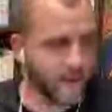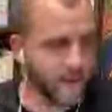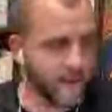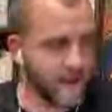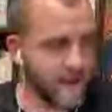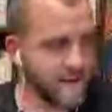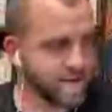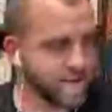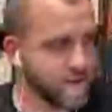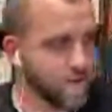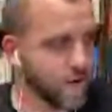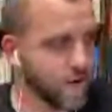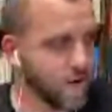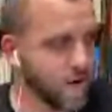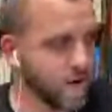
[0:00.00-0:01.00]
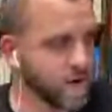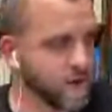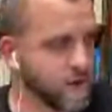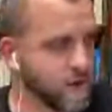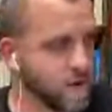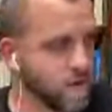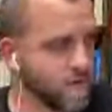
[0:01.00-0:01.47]
If you are on
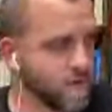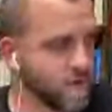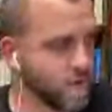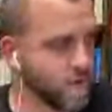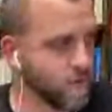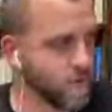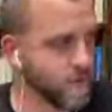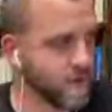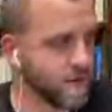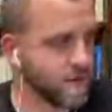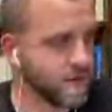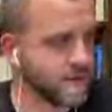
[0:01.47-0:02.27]
YouTube,